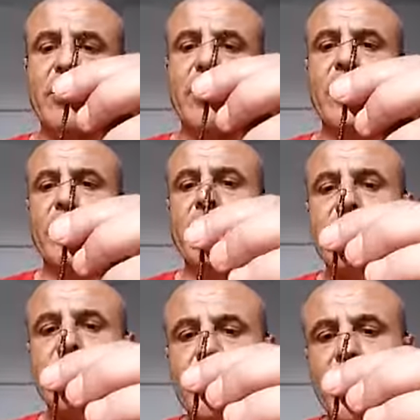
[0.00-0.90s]

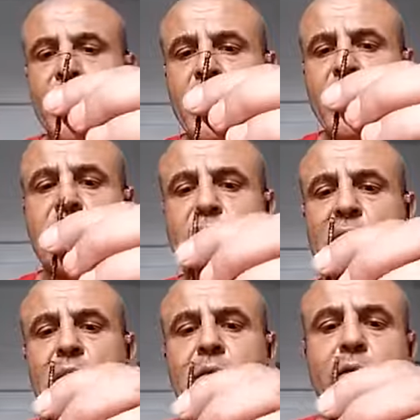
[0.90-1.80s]
use
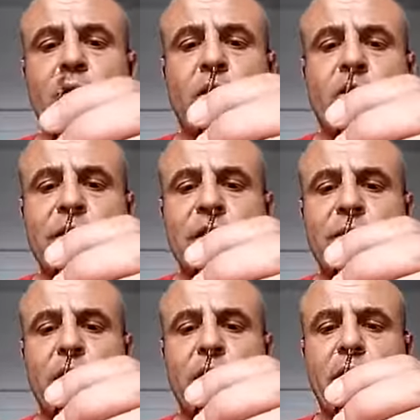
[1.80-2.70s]
12 or
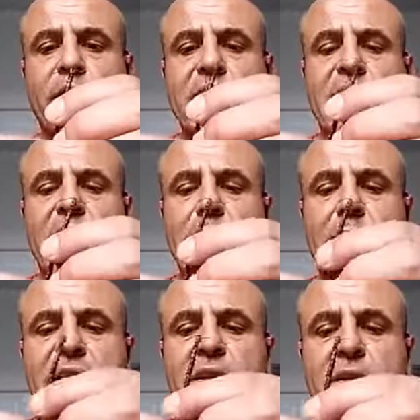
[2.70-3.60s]
24 of these
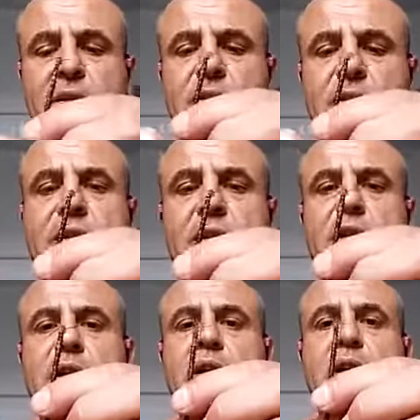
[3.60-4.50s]
capacitors,
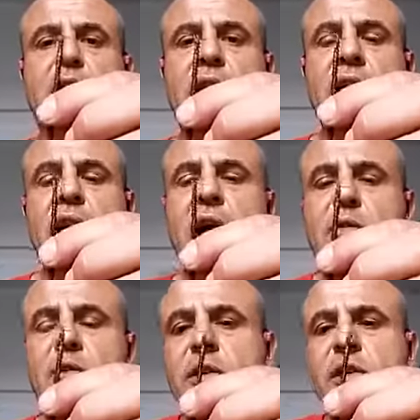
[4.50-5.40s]
okay,
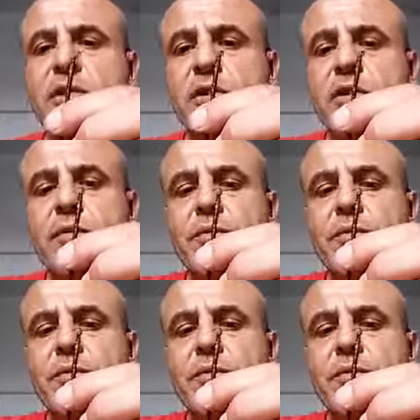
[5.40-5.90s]
according to,